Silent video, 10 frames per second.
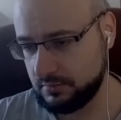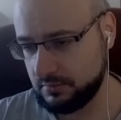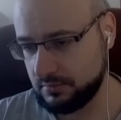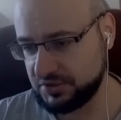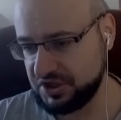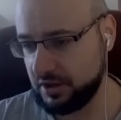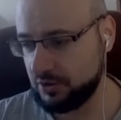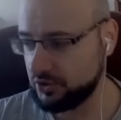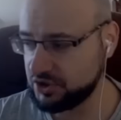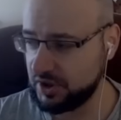See how
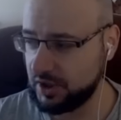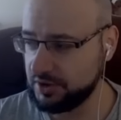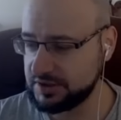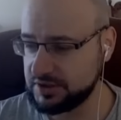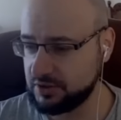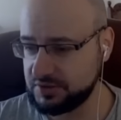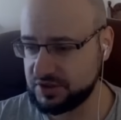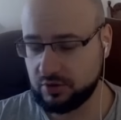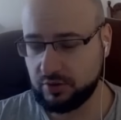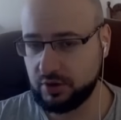those Lightning Storms
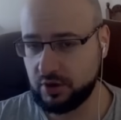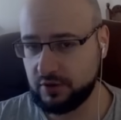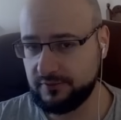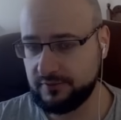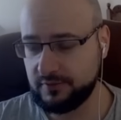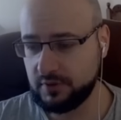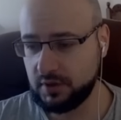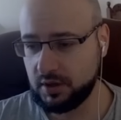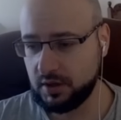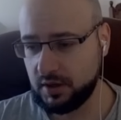are going off?
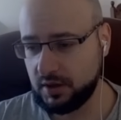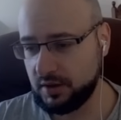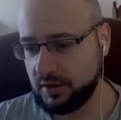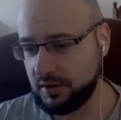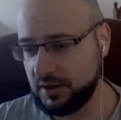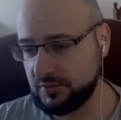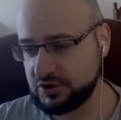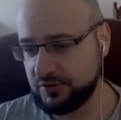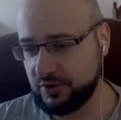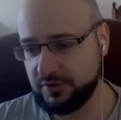That was
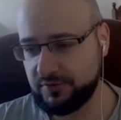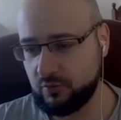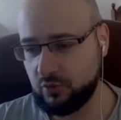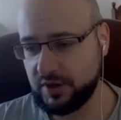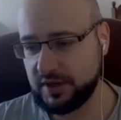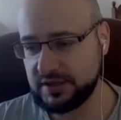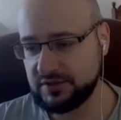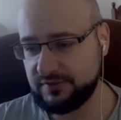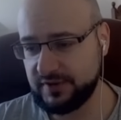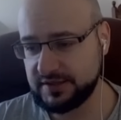only from one cast
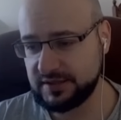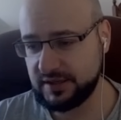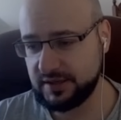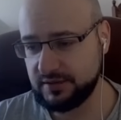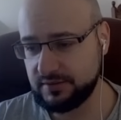of Landslide.